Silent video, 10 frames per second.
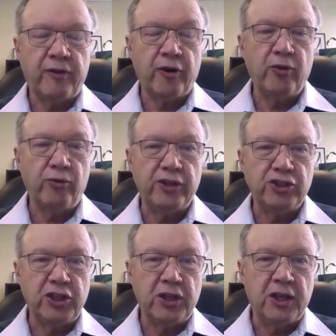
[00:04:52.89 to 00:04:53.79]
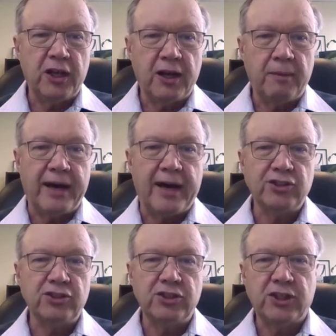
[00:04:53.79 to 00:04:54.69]
very rich in
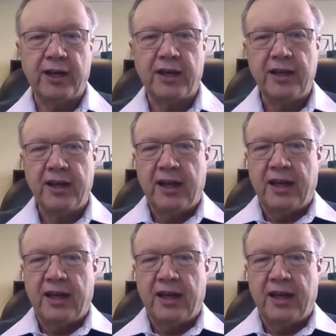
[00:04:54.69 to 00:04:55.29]
bastnaesite,